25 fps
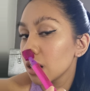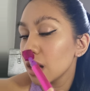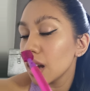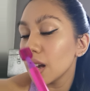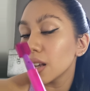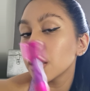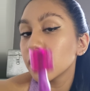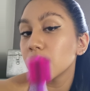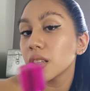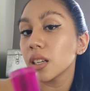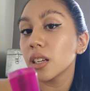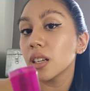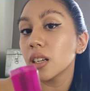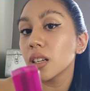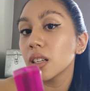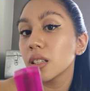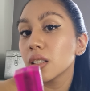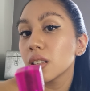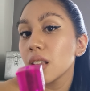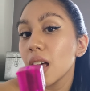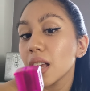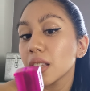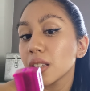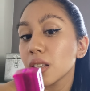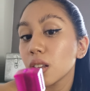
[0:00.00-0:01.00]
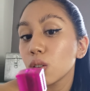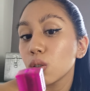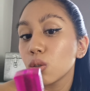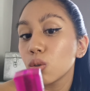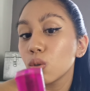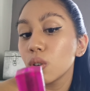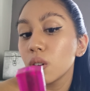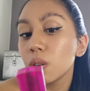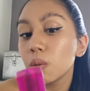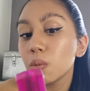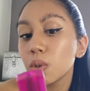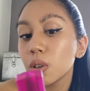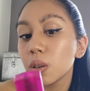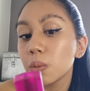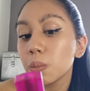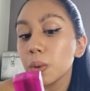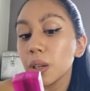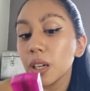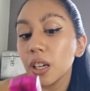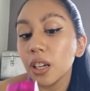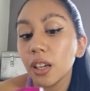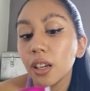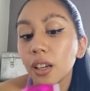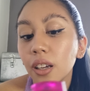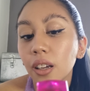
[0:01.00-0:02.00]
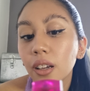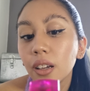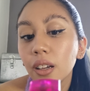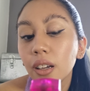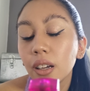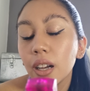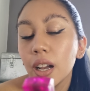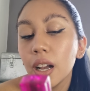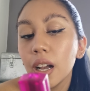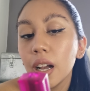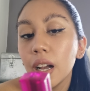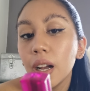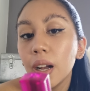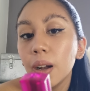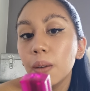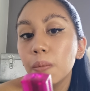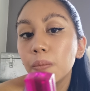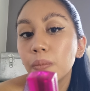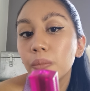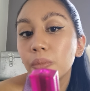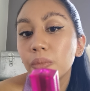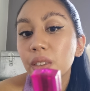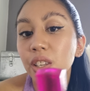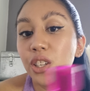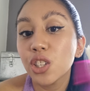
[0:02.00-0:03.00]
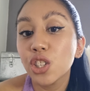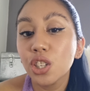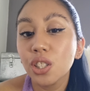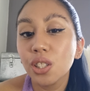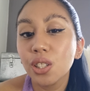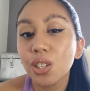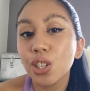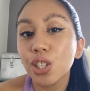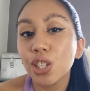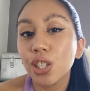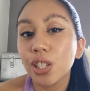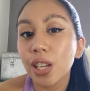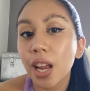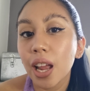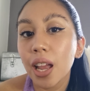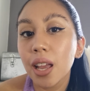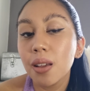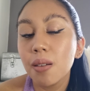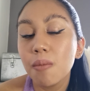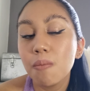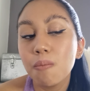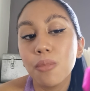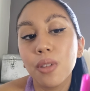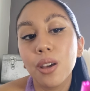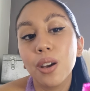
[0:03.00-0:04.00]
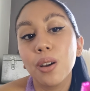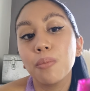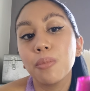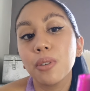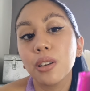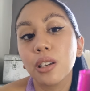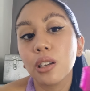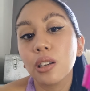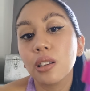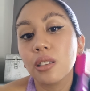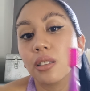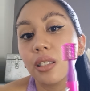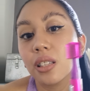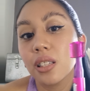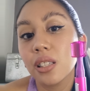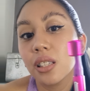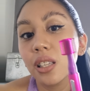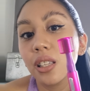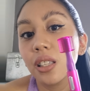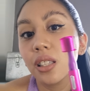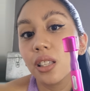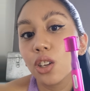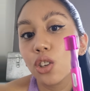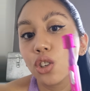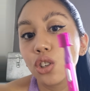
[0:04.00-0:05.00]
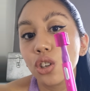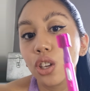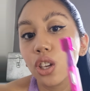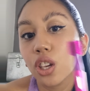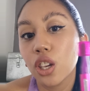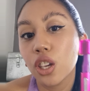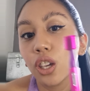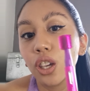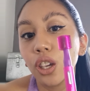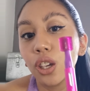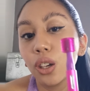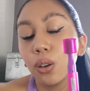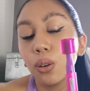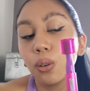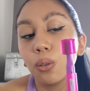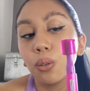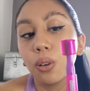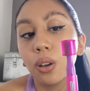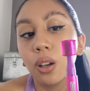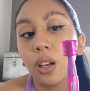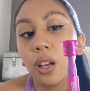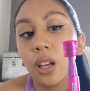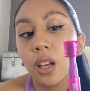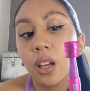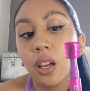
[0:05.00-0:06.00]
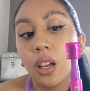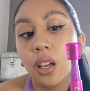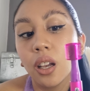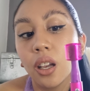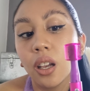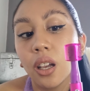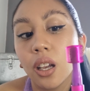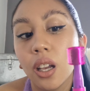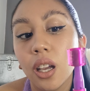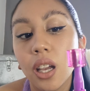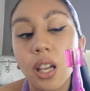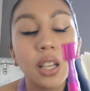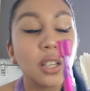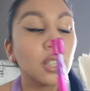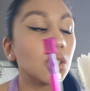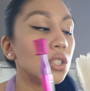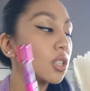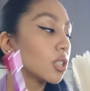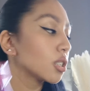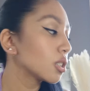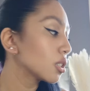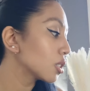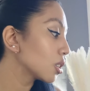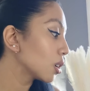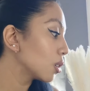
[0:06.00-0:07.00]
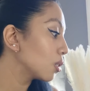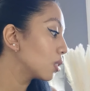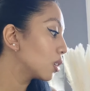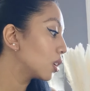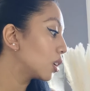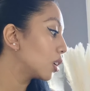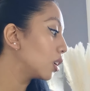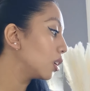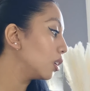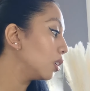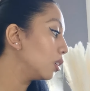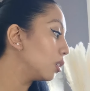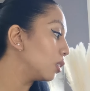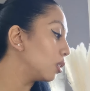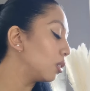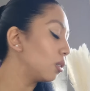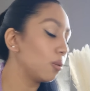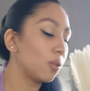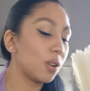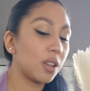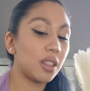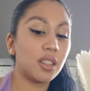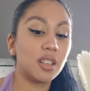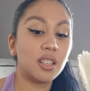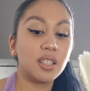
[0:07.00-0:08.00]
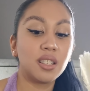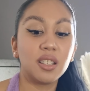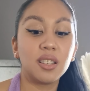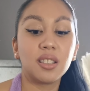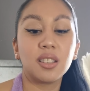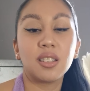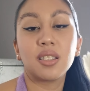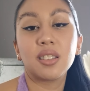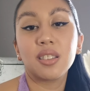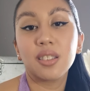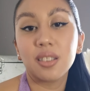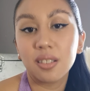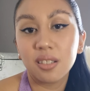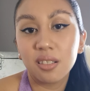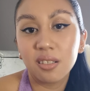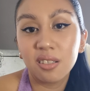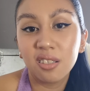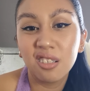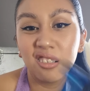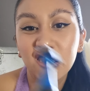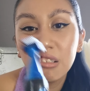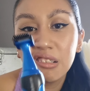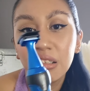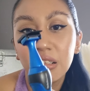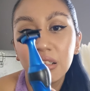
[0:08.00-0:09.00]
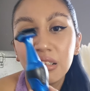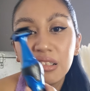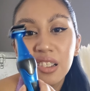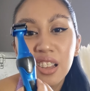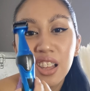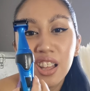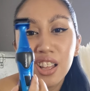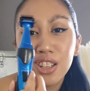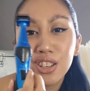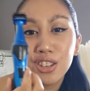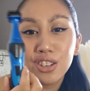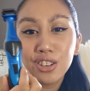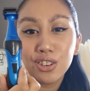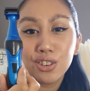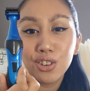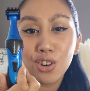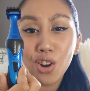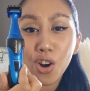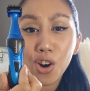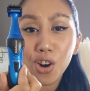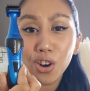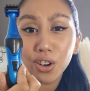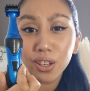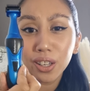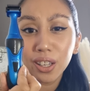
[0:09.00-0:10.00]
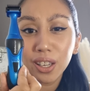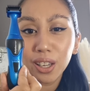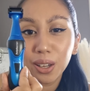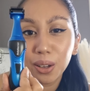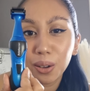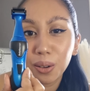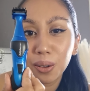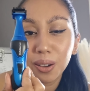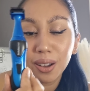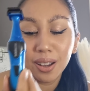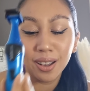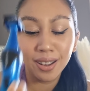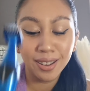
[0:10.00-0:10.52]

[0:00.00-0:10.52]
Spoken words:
I thought it would be. It's just a shame though, because this is such a cute, it's just so cute, where this is not cute.